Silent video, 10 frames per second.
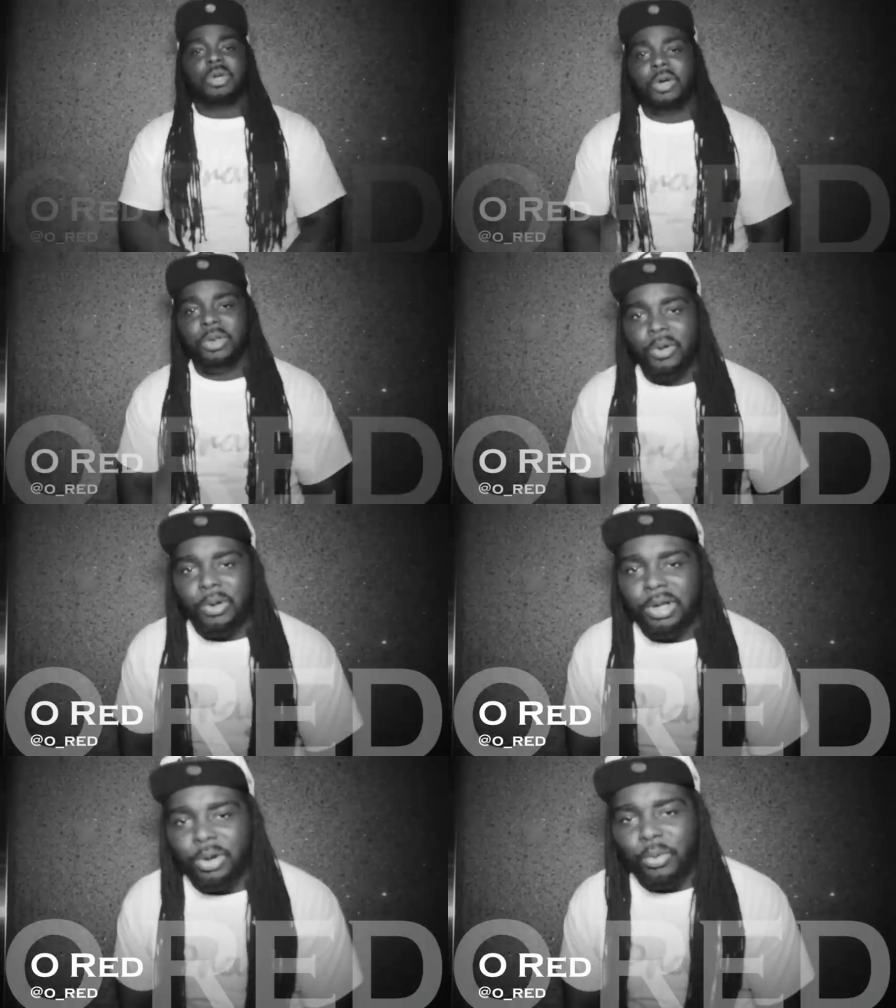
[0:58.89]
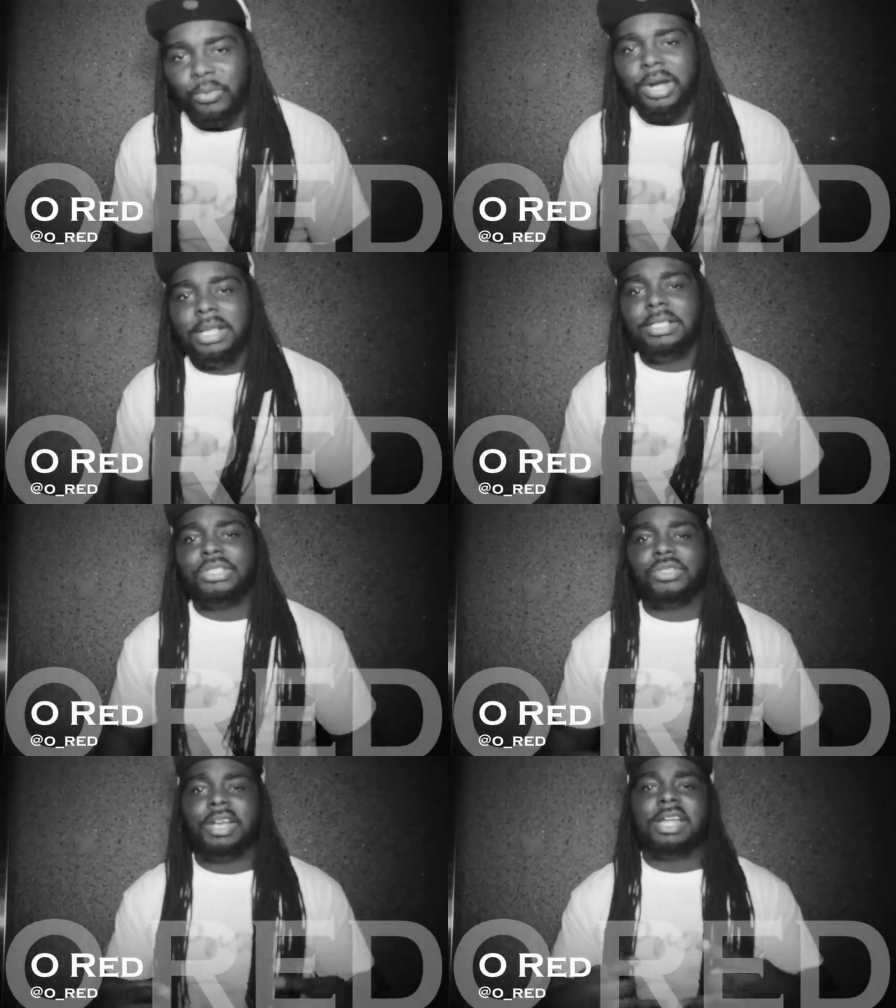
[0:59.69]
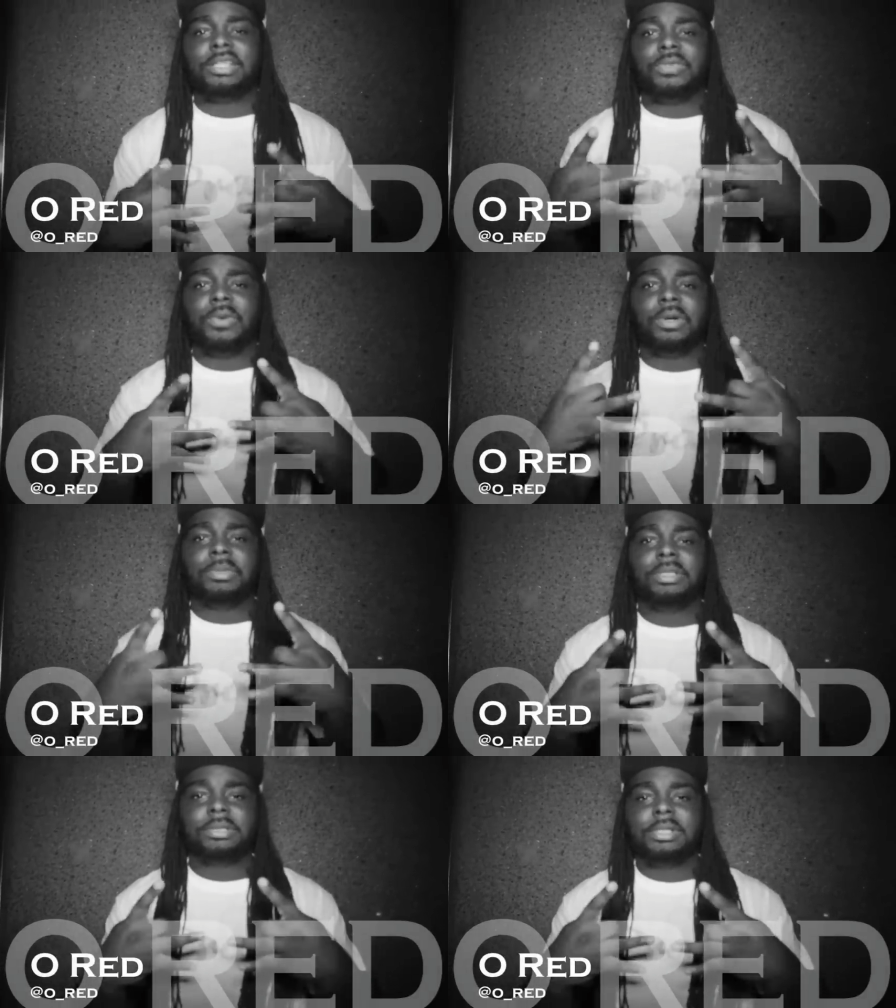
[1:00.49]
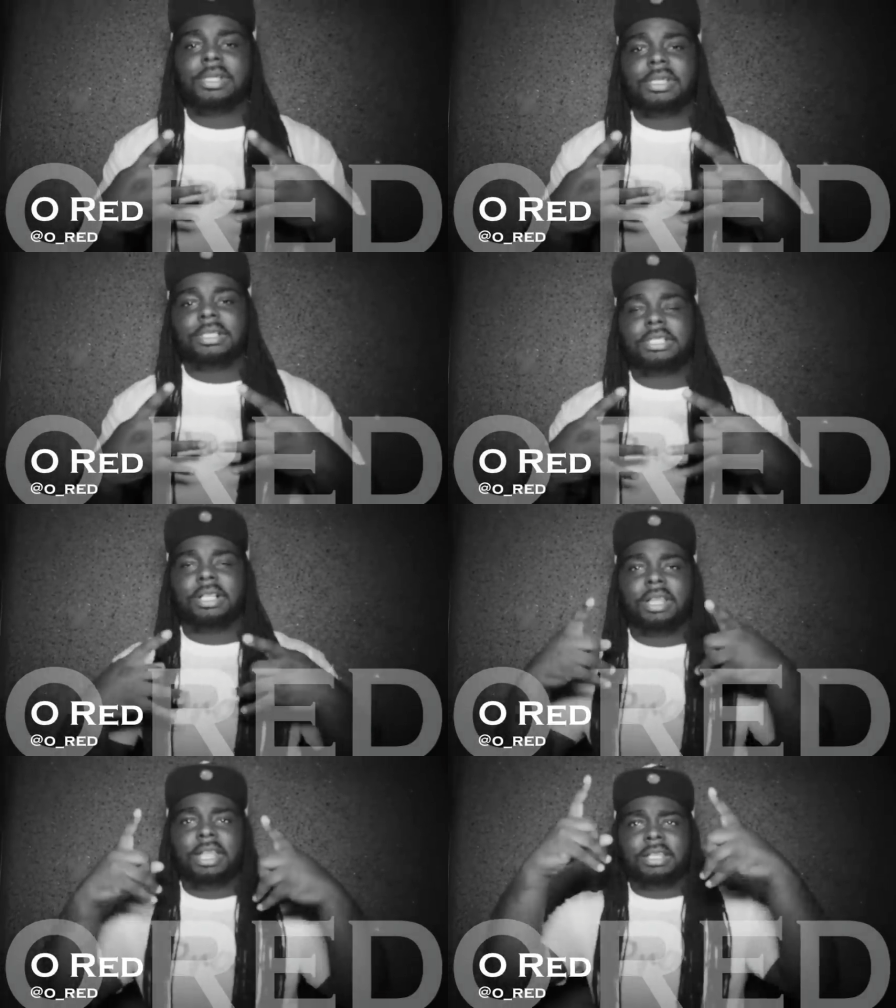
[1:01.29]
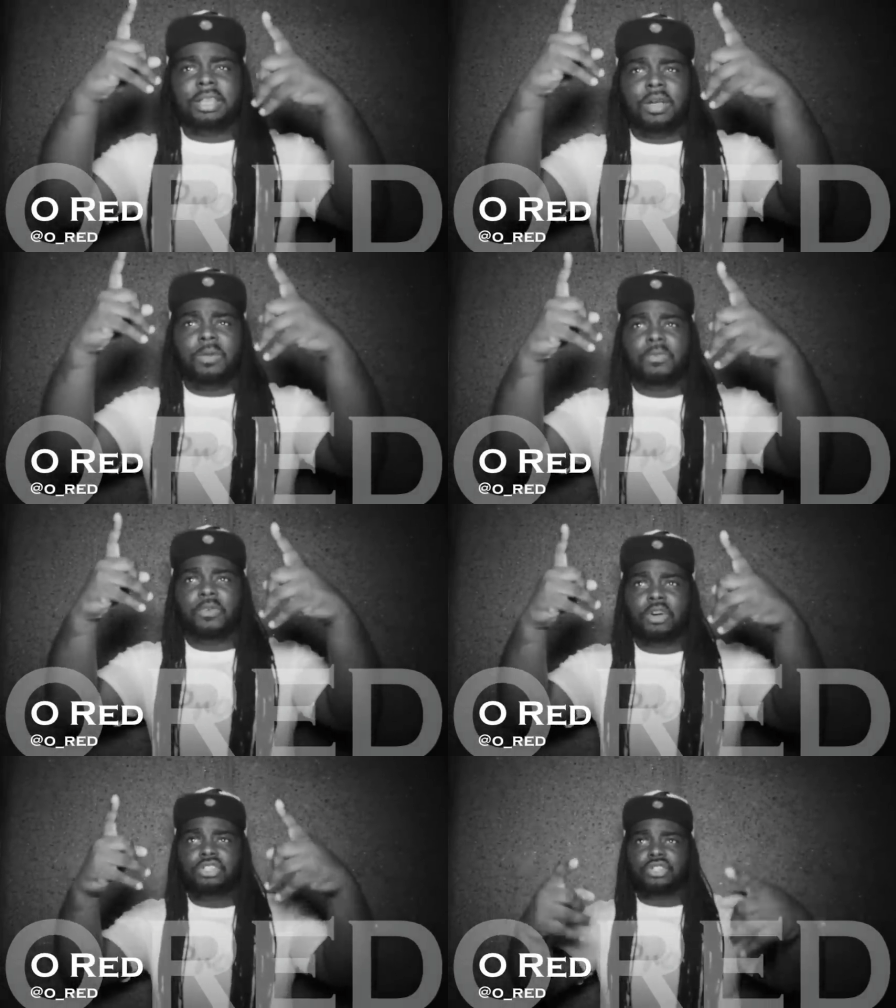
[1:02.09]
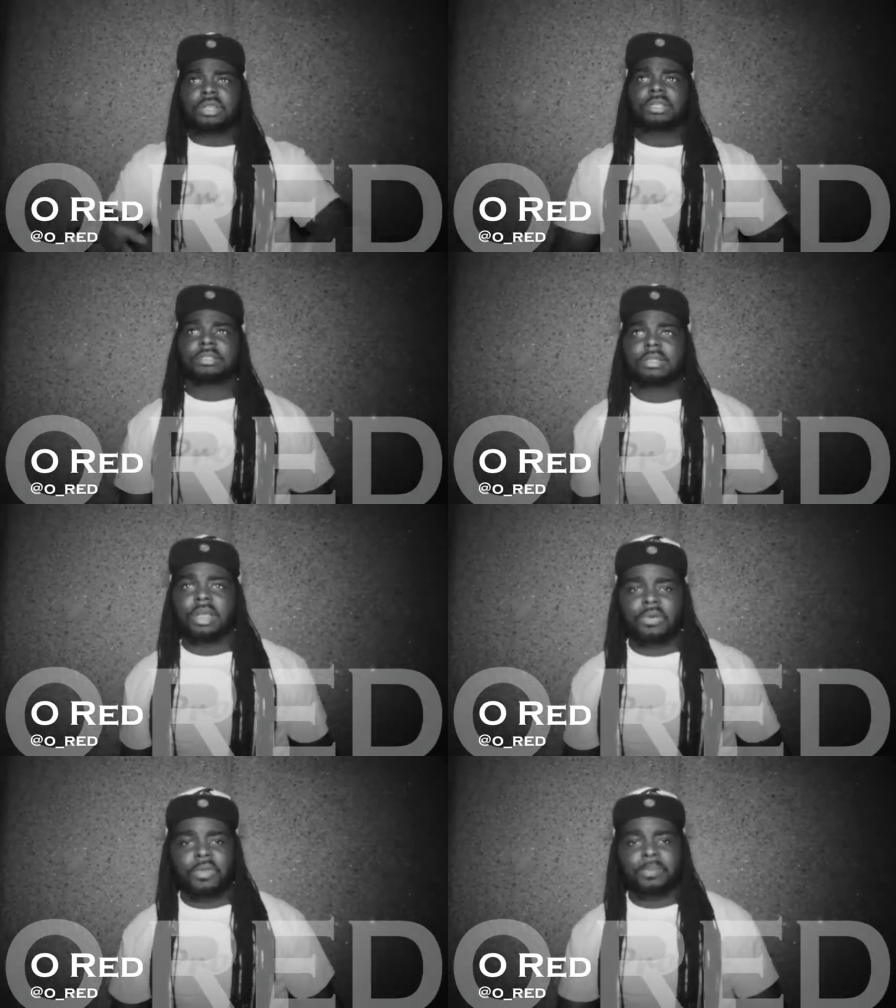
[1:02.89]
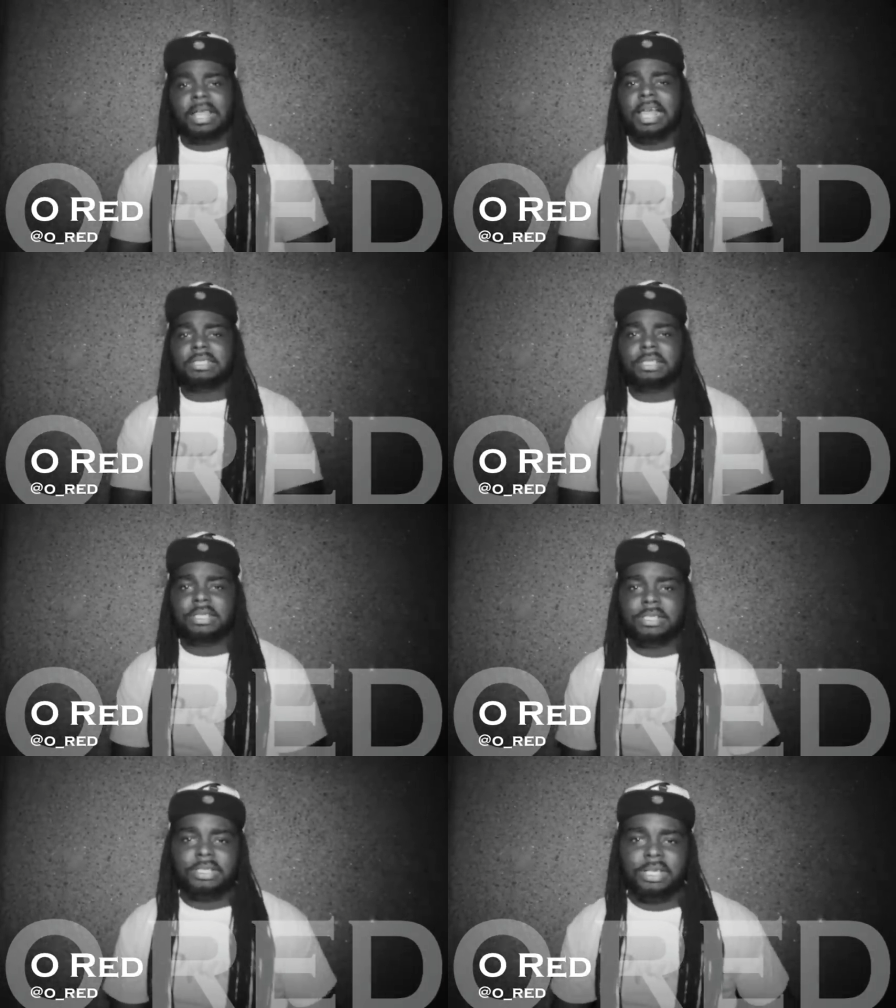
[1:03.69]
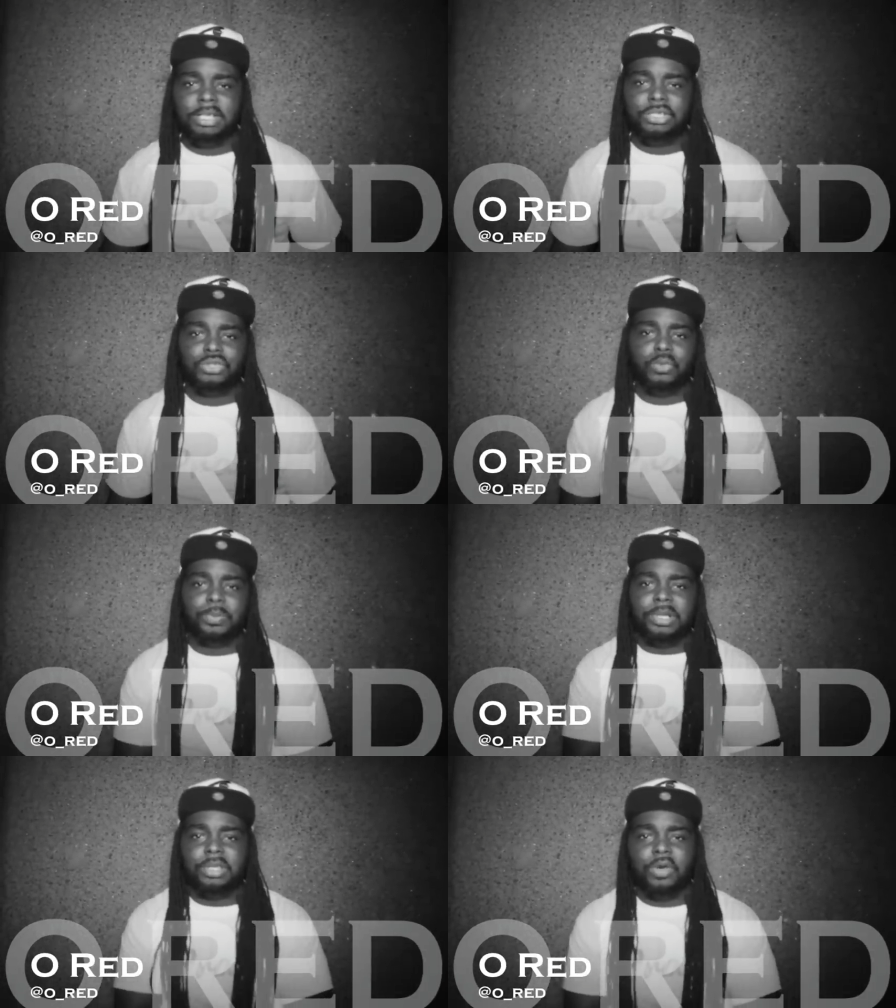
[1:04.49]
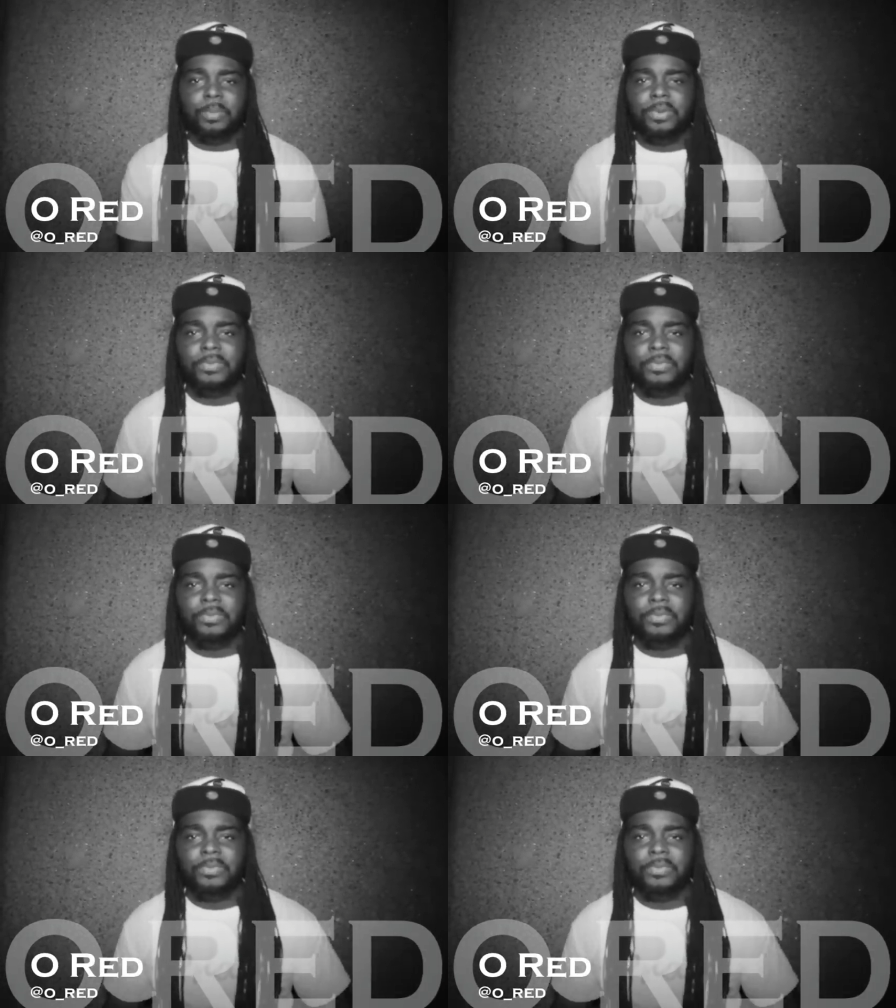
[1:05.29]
going on. O Red the Transformer, chilling at the Nome 4 joint. Urban Plaza just seen a super dope